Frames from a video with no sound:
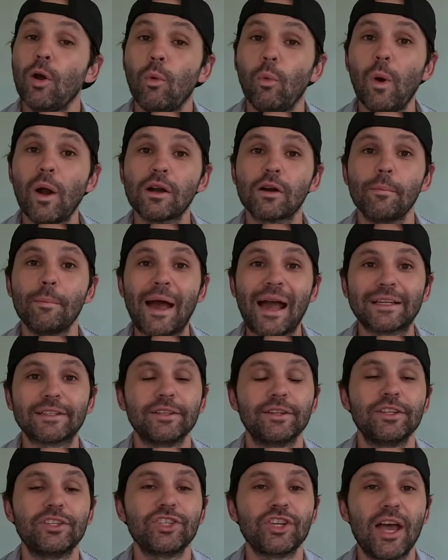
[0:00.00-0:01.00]
Welcome back
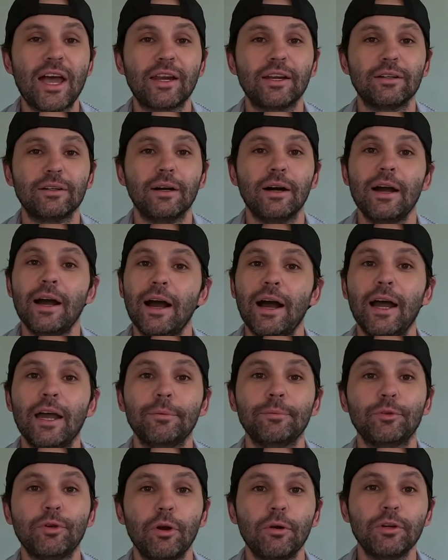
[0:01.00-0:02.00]
to the channel.
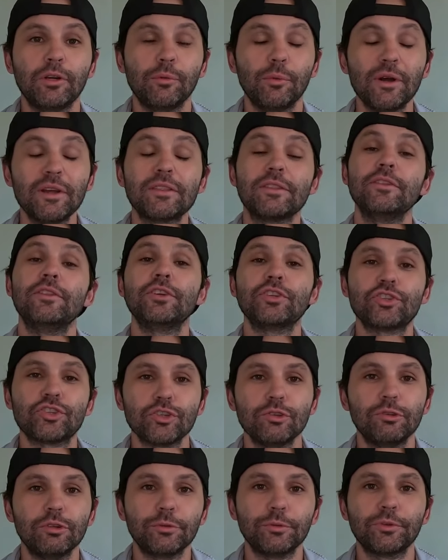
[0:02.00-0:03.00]
I'm Cody with the
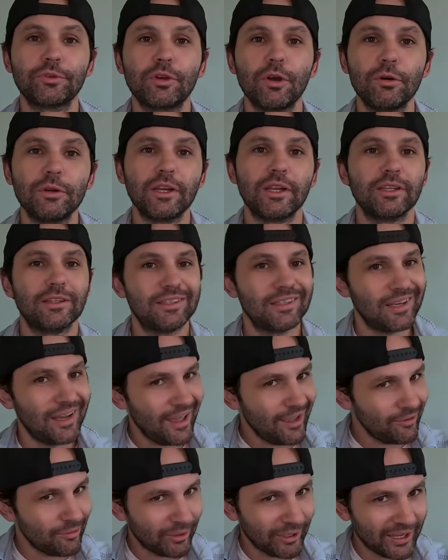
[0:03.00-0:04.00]
Shoe In With Cody, and
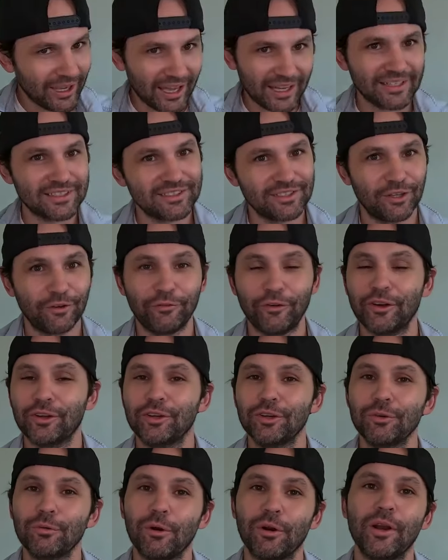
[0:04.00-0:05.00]
today we got ourselves a
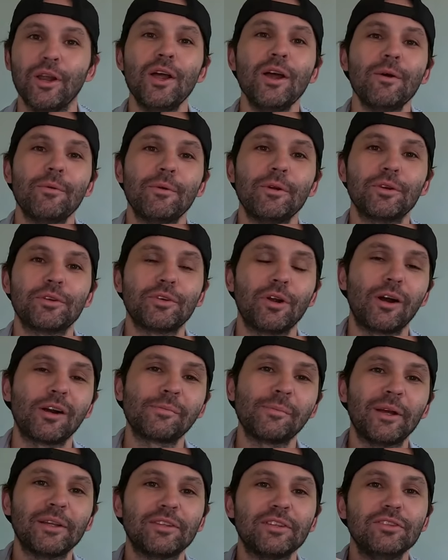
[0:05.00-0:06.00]
good one. We are
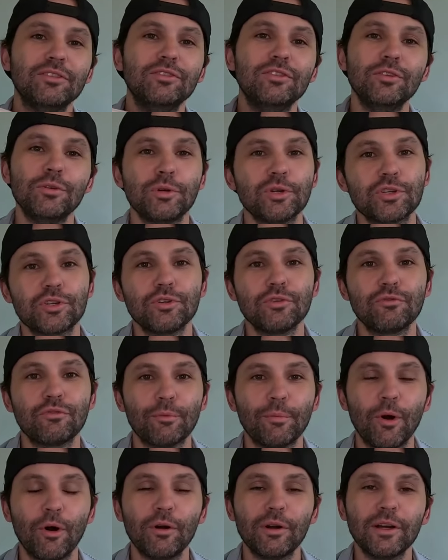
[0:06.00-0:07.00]
talking about the newest shoe
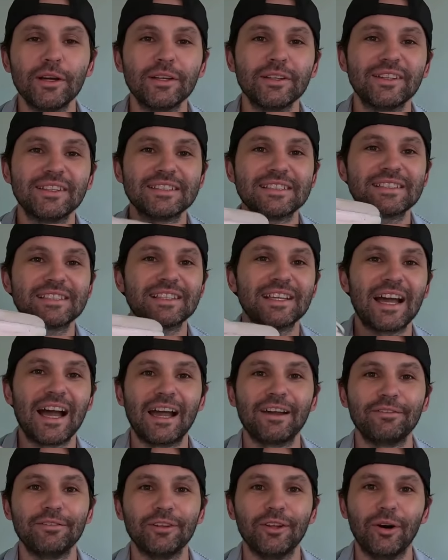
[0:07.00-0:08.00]
from Hoka, the
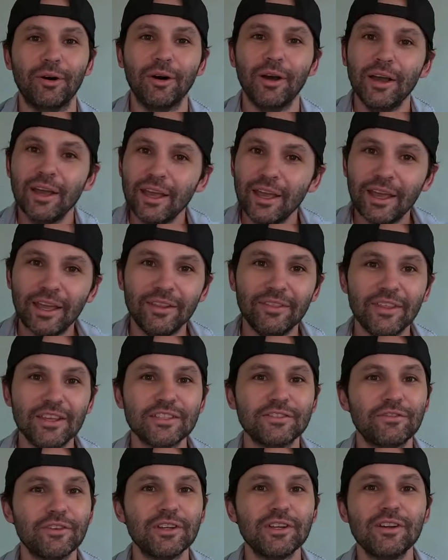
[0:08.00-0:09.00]
Skyflow. In
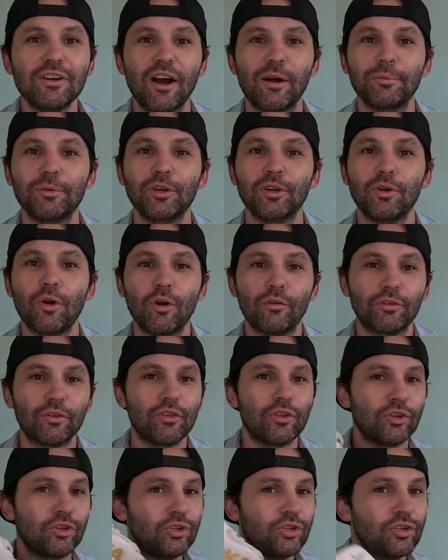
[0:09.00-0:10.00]
this video, I'm going to go over
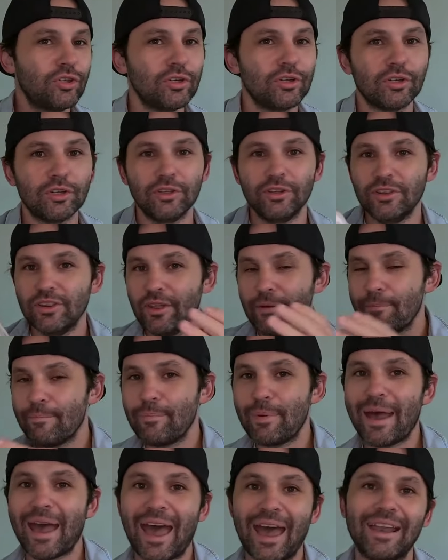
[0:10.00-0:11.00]
the good, the
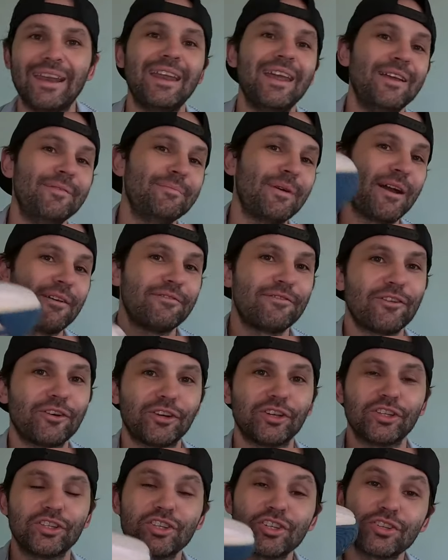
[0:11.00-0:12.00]
bad, and my
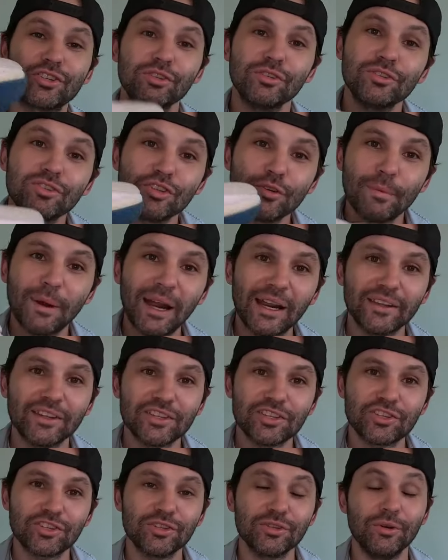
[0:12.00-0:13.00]
verdict. Should you buy
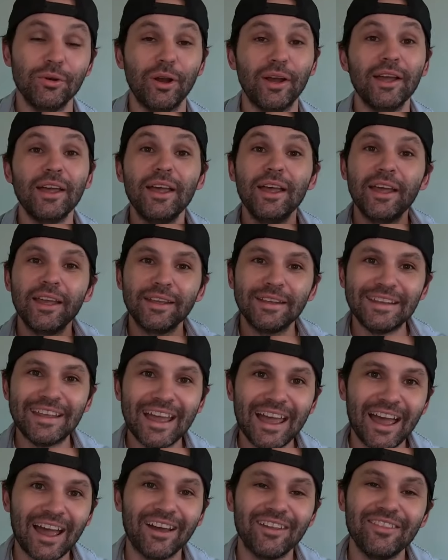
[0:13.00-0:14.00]
this shoe?
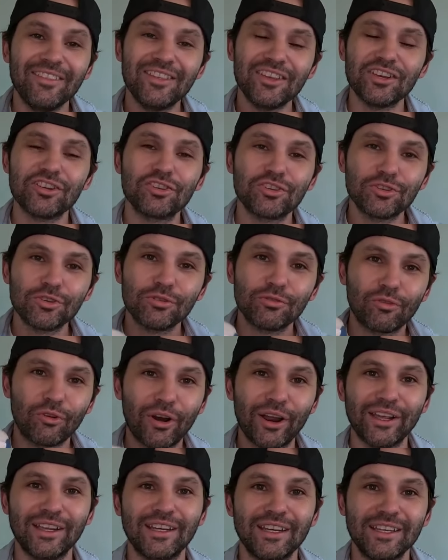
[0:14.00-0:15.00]
Yeah, this shoe
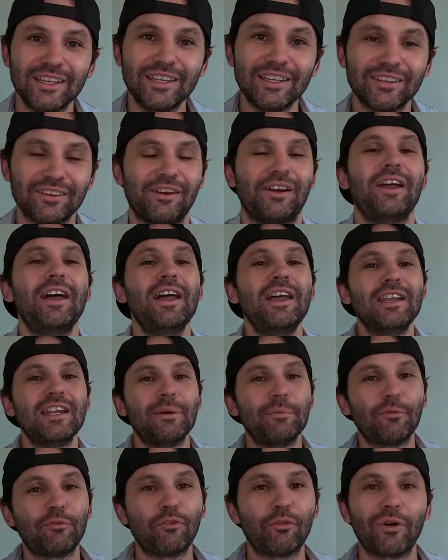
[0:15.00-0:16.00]
right here.
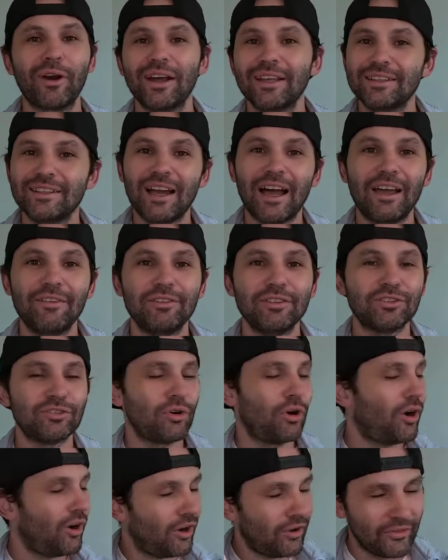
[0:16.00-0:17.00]
Now, before I dive
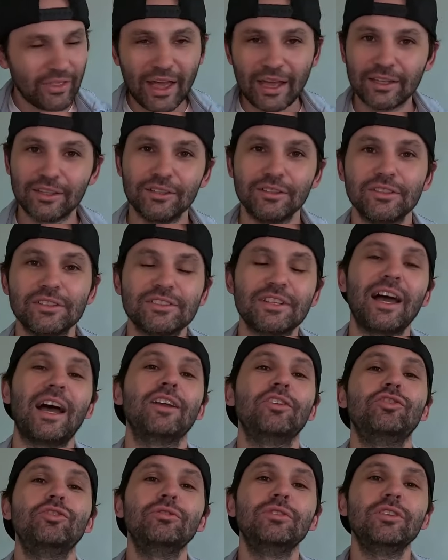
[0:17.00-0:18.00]
into all that goodness,
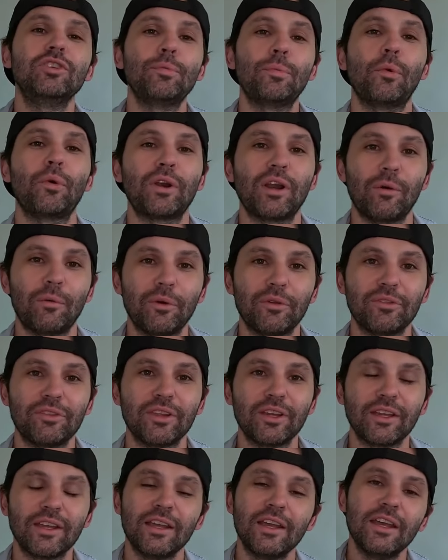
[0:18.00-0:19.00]
I do need to point out one
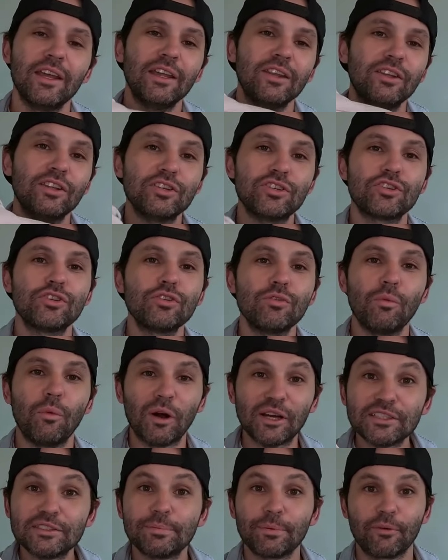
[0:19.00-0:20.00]
thing. This shoe
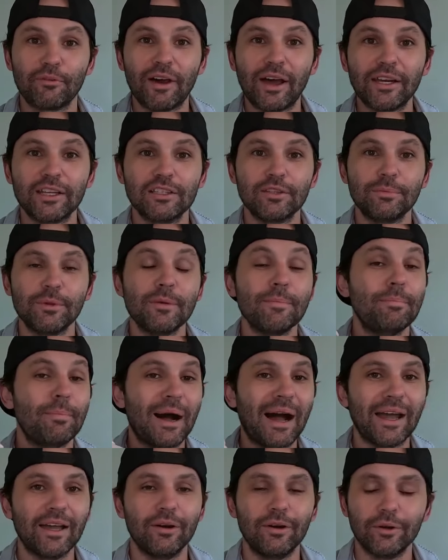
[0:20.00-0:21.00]
was provided to me
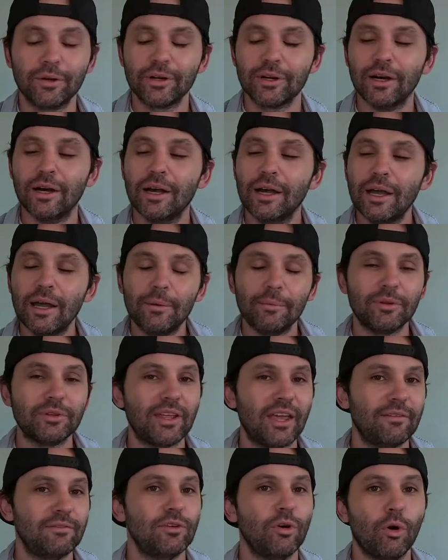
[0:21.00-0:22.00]
by Hoka, but
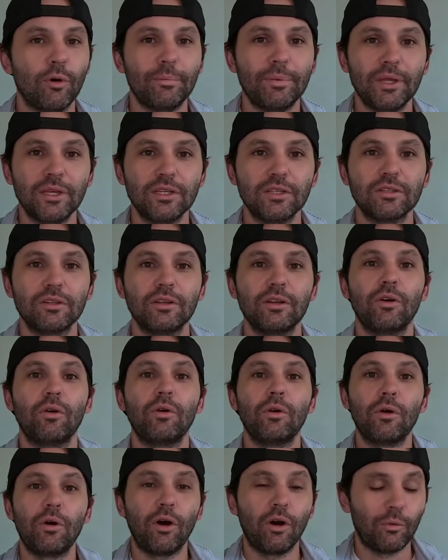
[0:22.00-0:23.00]
they have no opinion
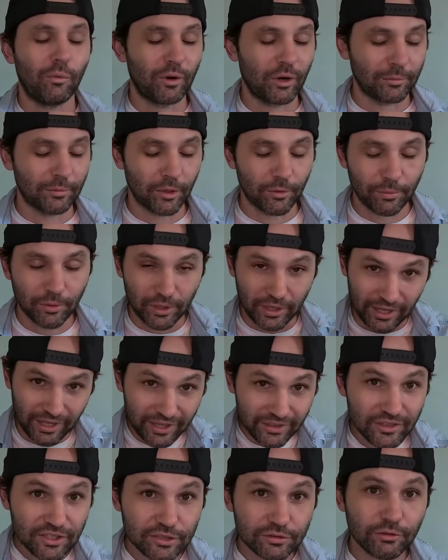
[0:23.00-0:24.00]
on what I'm going to put
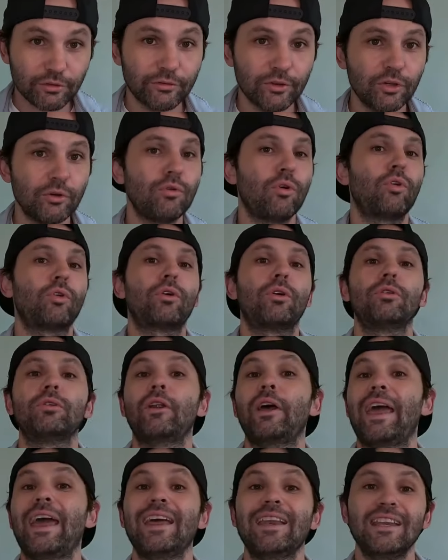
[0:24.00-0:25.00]
in this review or
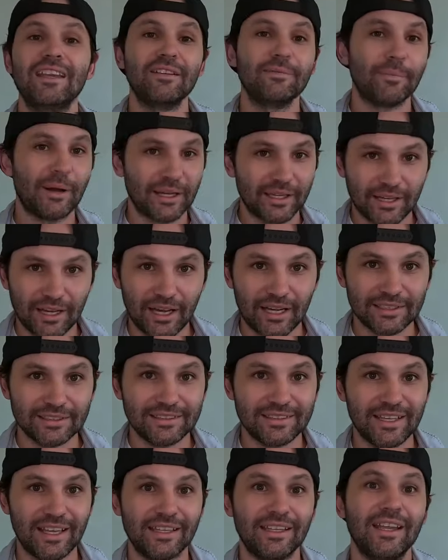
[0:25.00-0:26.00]
on any of my
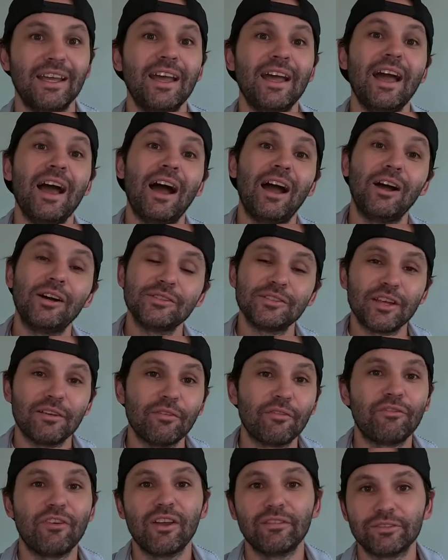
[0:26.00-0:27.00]
content. I also have
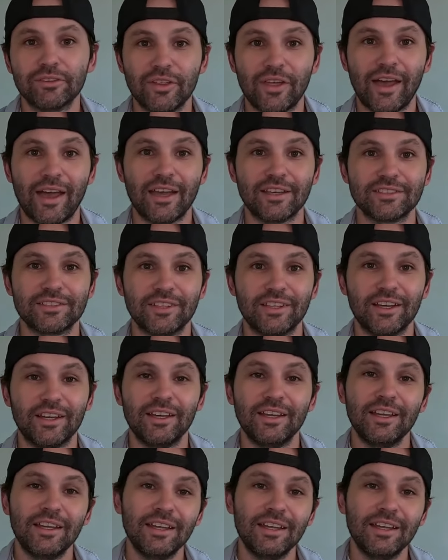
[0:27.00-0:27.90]
a favor to ask you.